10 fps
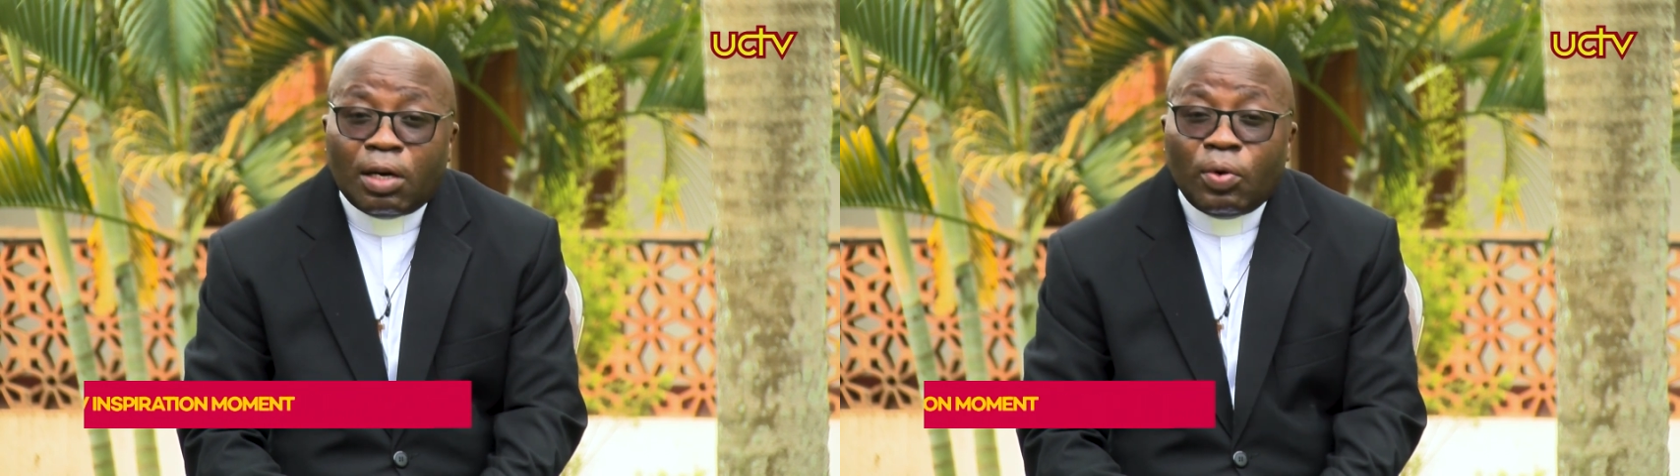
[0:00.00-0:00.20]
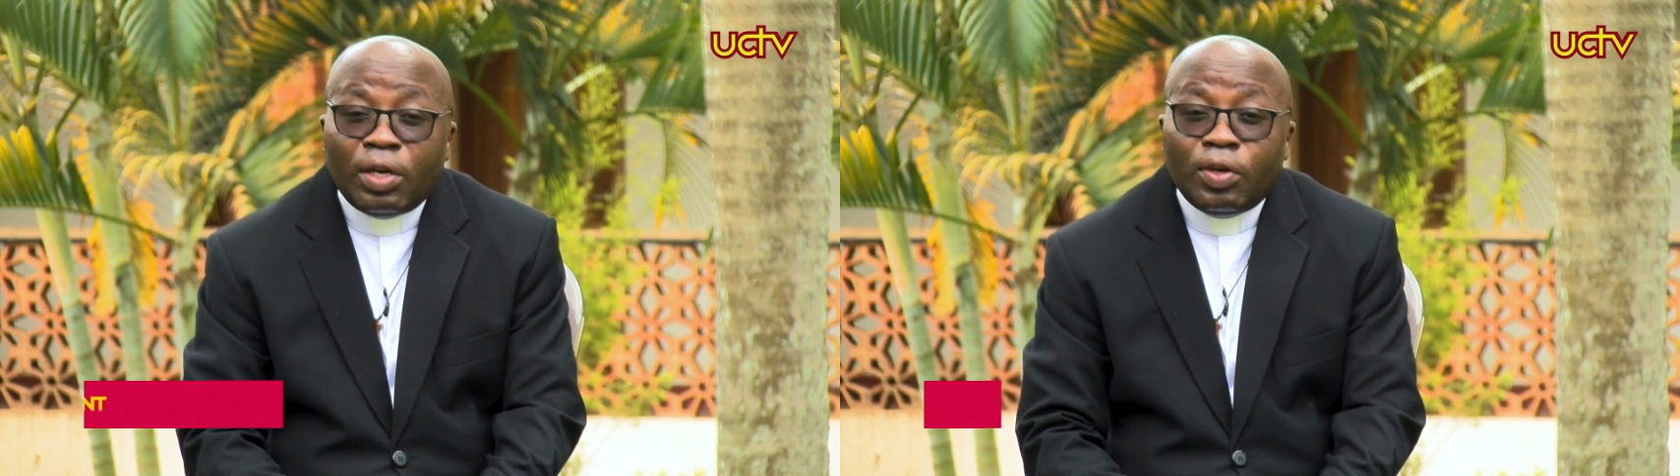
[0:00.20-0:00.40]

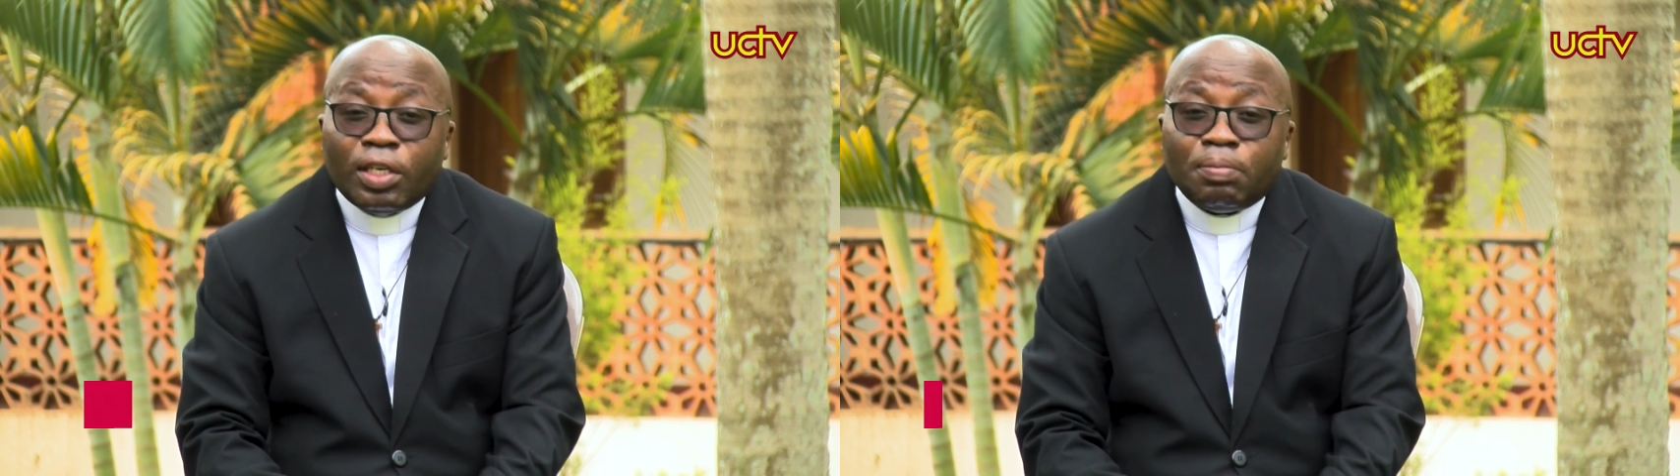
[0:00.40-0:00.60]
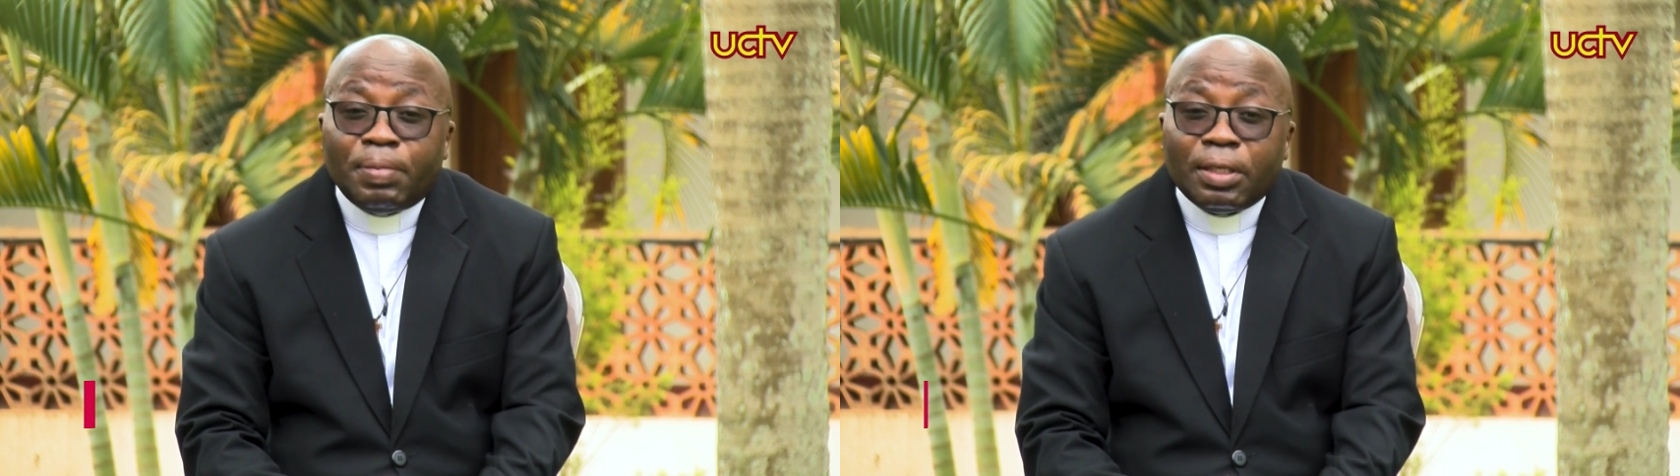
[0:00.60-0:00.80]
And when you
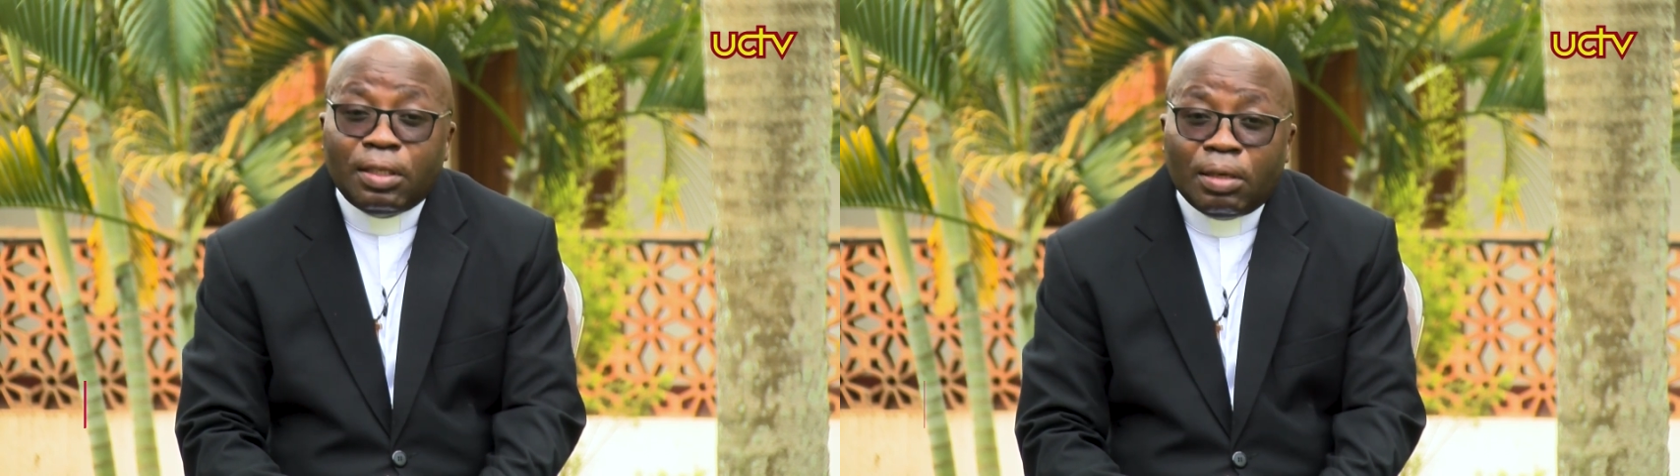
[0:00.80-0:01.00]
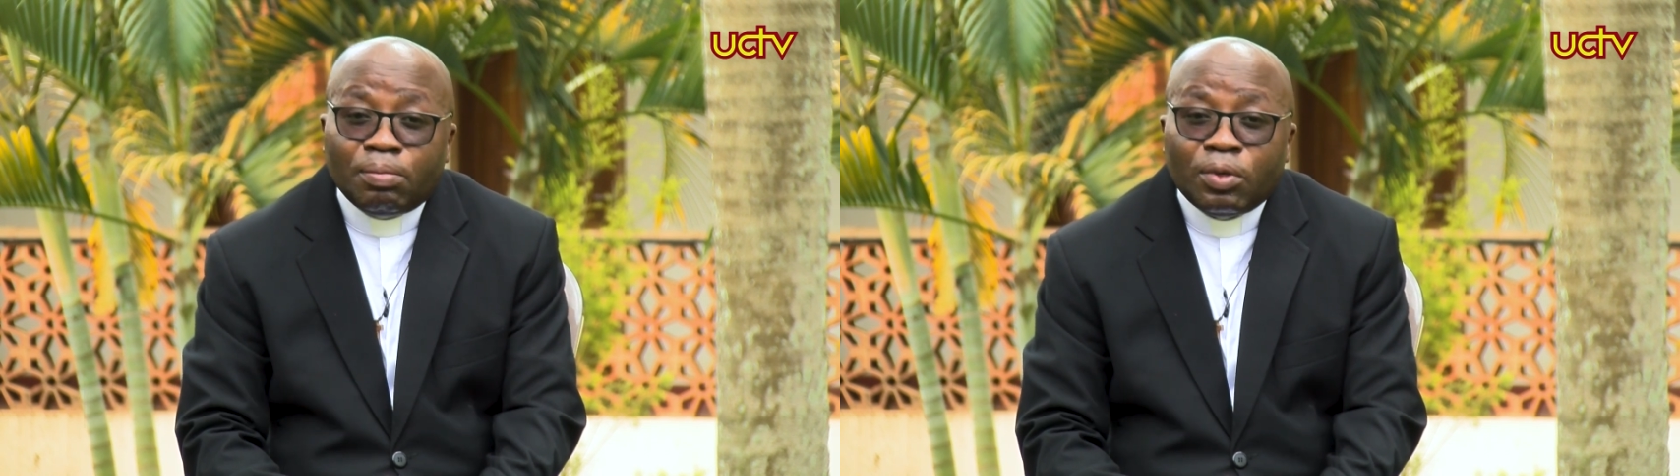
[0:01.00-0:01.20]

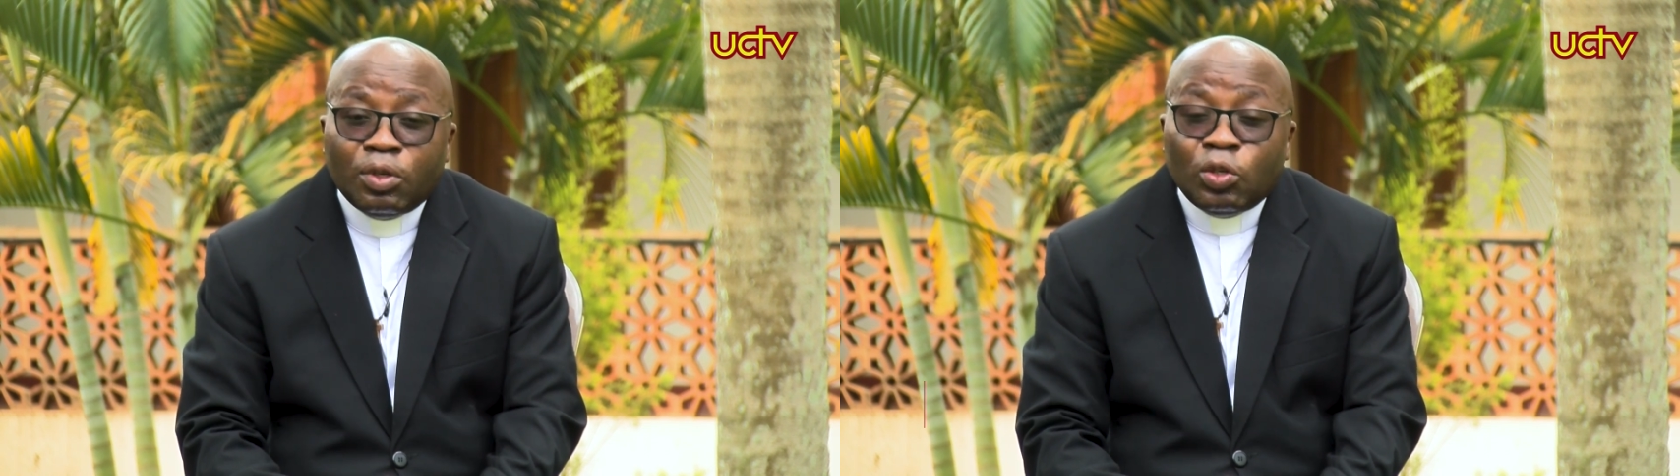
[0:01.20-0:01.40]
expect them,